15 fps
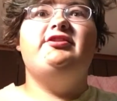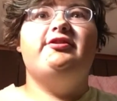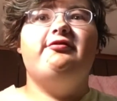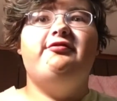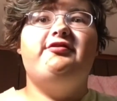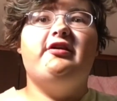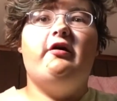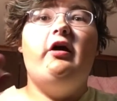two.
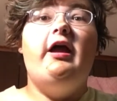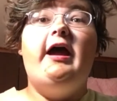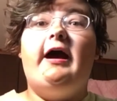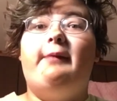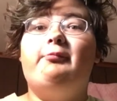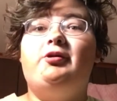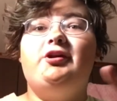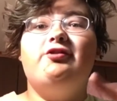So
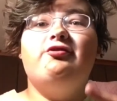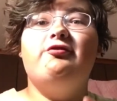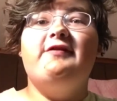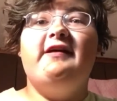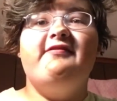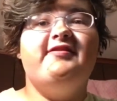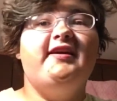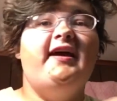I'm gonna do
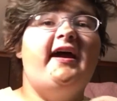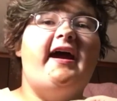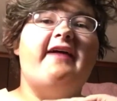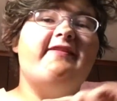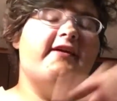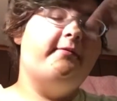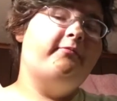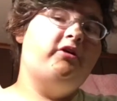this
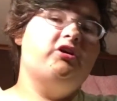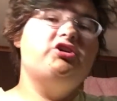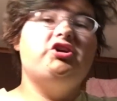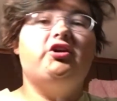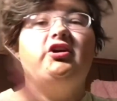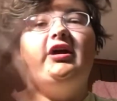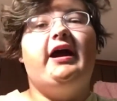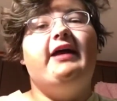and then I'm gonna show
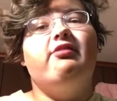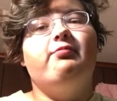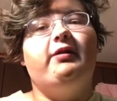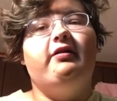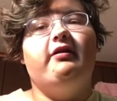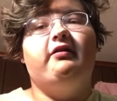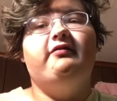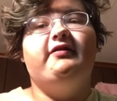you guys what
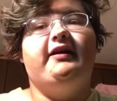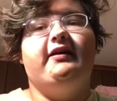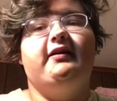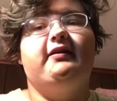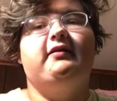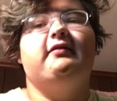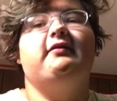it looks like.